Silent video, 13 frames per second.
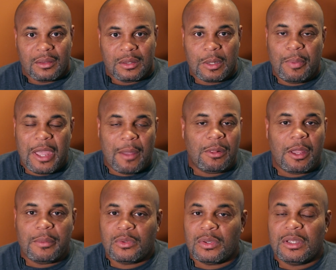The bad
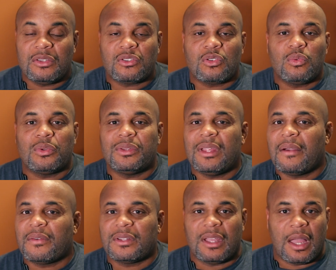blood between these two will
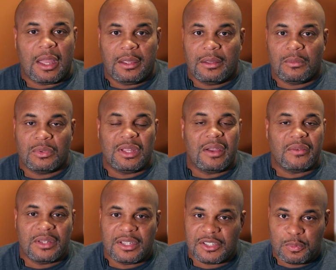never die, will
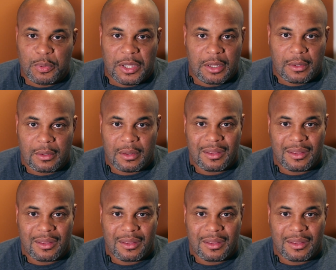never dissipate.